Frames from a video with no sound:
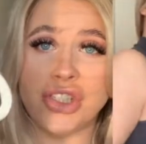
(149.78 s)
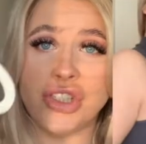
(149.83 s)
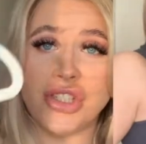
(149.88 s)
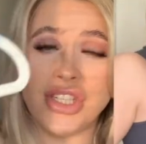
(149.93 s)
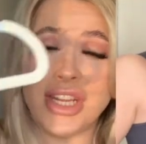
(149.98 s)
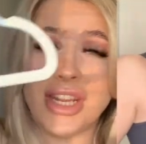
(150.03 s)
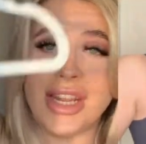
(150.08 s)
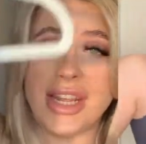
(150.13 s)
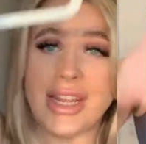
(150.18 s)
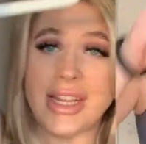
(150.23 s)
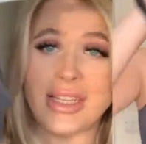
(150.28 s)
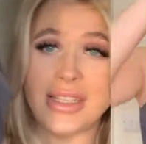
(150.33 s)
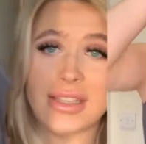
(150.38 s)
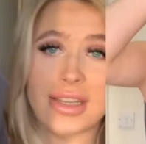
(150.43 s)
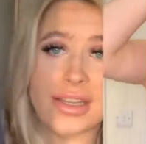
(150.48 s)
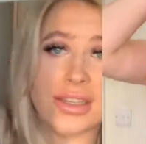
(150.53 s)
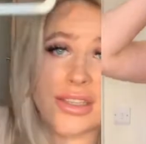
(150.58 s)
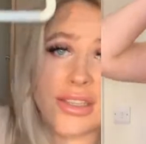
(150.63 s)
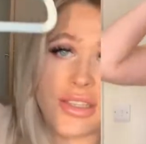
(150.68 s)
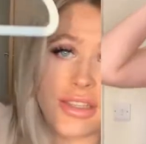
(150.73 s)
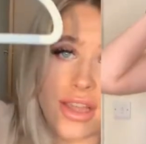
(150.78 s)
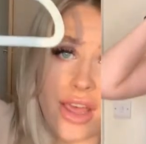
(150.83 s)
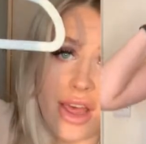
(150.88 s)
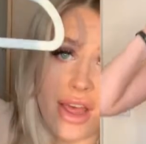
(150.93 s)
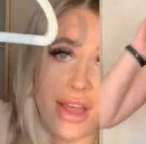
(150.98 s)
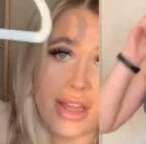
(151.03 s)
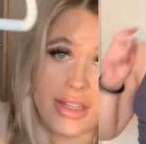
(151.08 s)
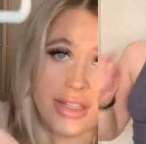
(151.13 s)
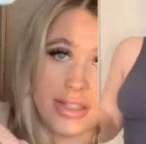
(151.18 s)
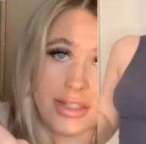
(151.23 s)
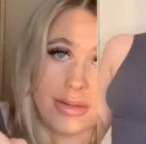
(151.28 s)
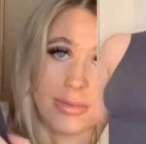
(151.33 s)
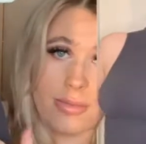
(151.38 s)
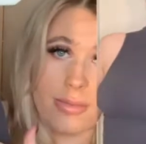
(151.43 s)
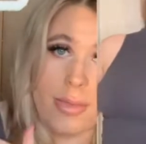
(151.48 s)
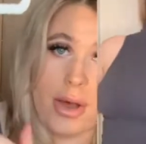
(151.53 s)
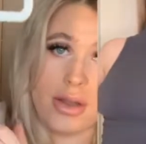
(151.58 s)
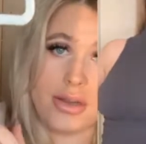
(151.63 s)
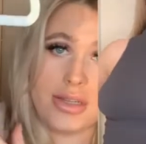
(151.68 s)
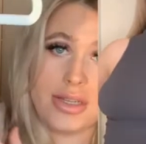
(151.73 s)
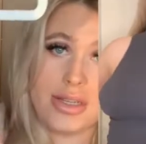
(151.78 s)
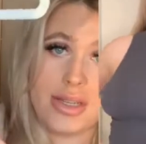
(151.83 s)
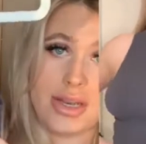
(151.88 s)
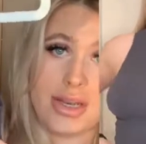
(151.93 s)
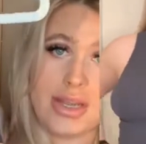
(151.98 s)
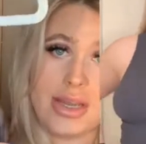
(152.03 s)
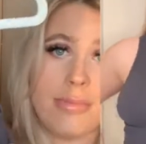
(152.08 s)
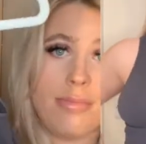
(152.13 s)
jeans, a skirt, some under-the-knee